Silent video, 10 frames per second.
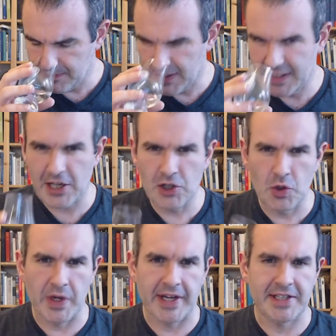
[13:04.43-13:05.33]

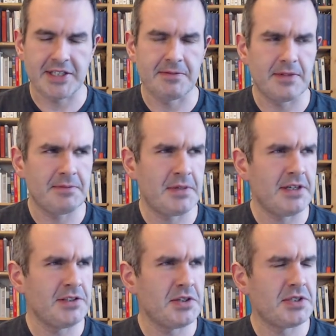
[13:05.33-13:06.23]
Caraway, but
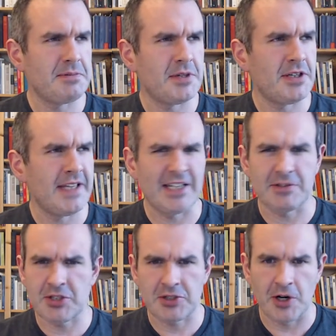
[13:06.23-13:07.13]
also some like
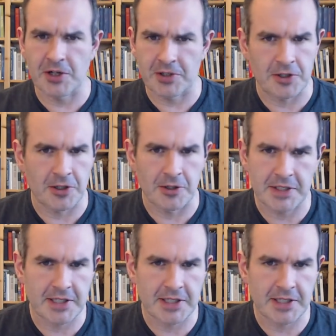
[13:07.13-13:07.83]
just garden herbs,